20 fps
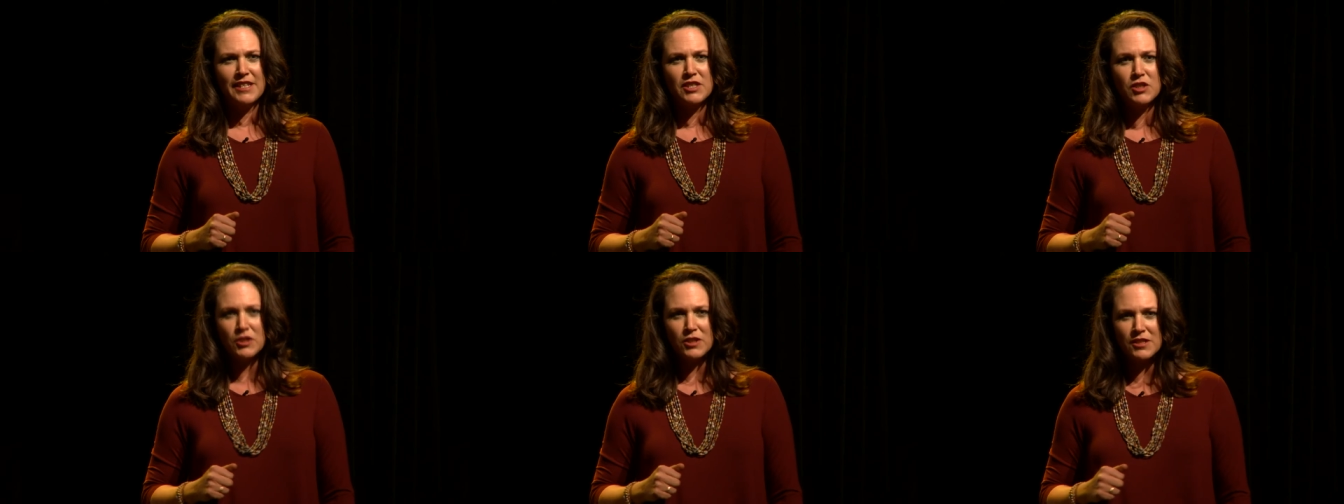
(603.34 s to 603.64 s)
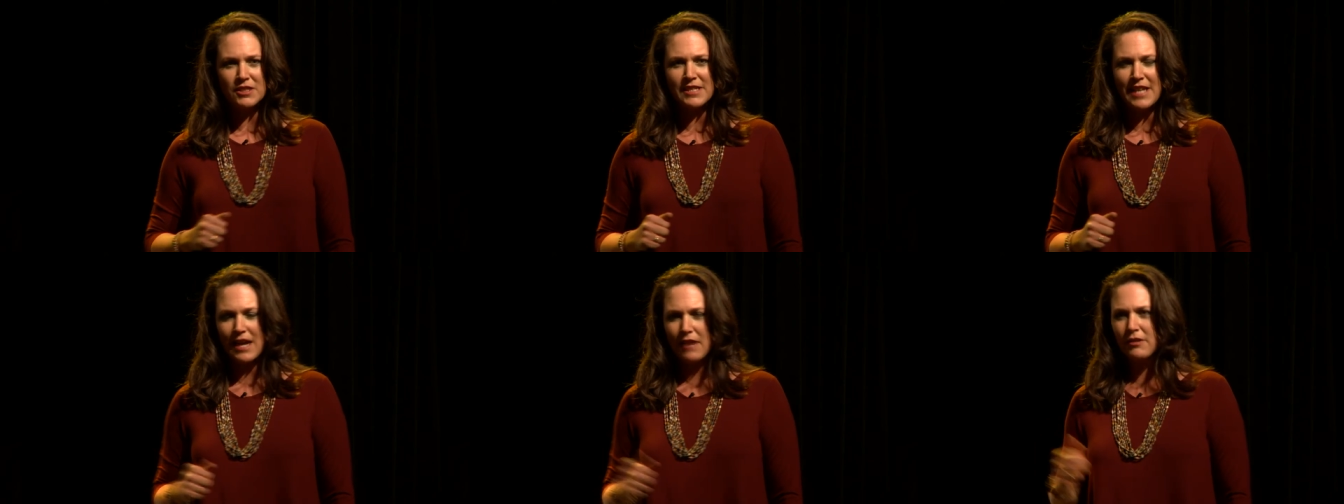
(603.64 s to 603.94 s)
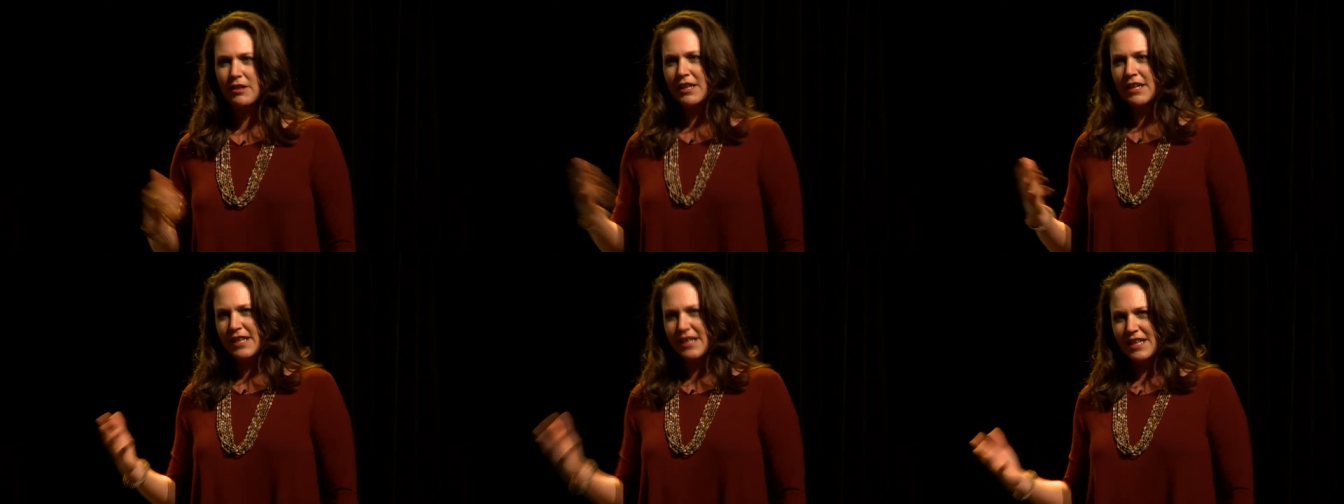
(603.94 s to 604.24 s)
turns out
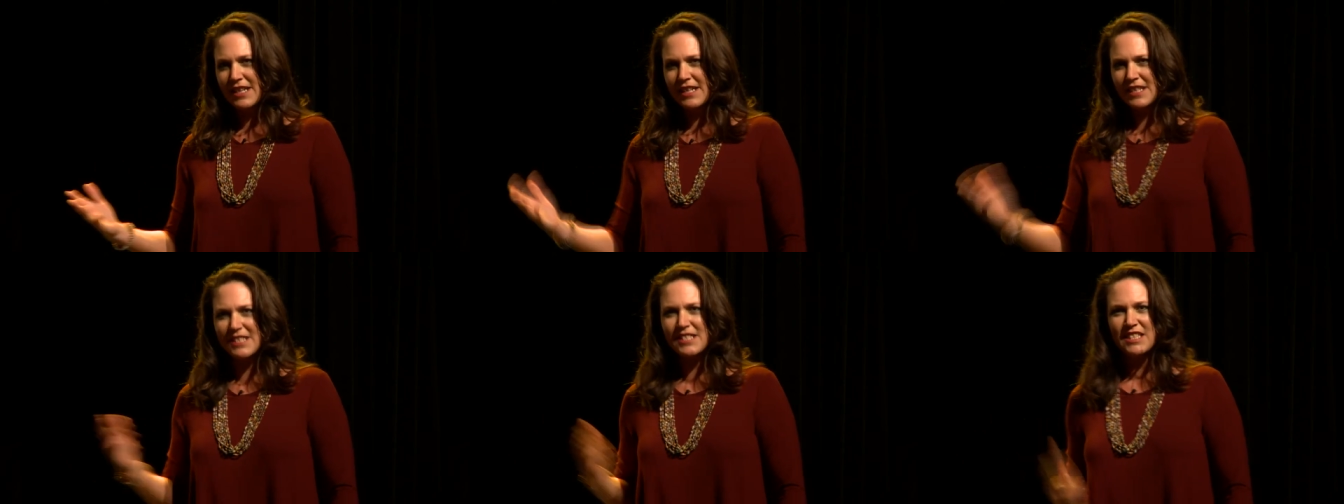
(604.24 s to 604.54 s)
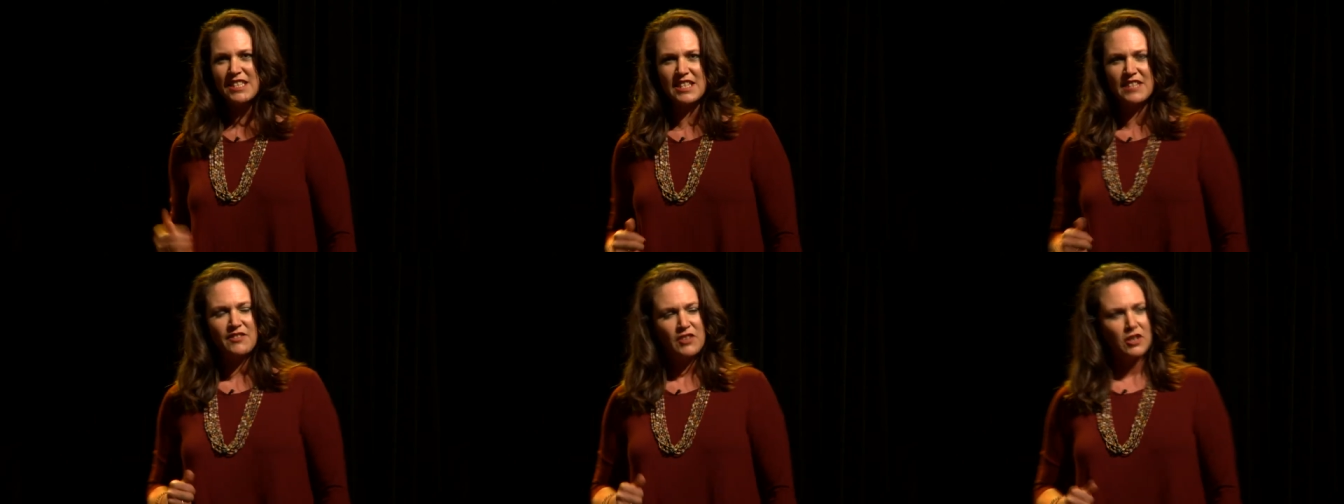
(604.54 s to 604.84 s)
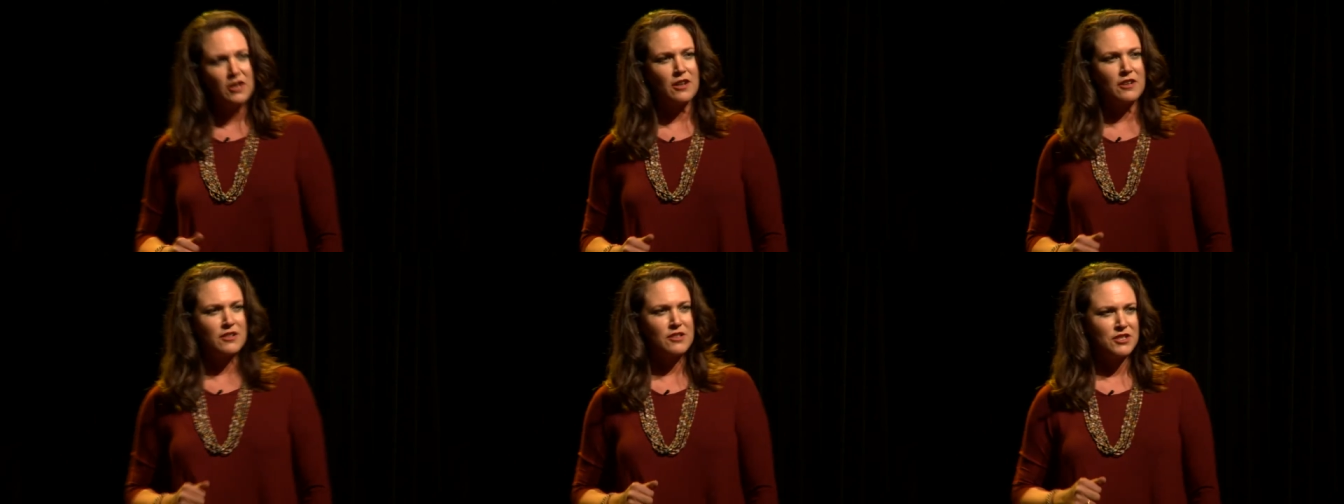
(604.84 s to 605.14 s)
it's even
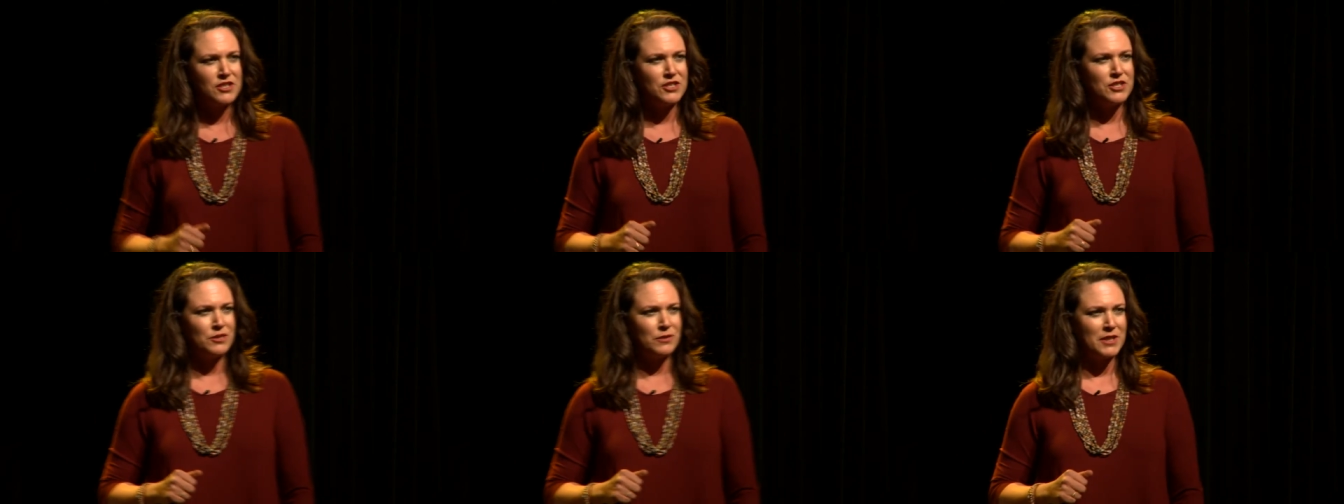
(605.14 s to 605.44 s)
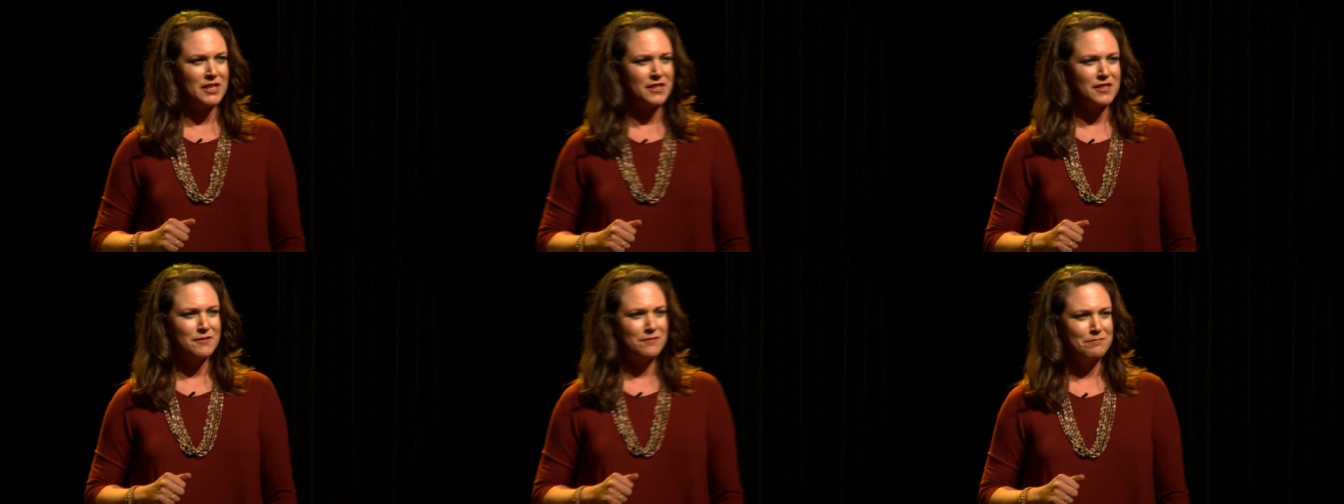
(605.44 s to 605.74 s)
harder to do it.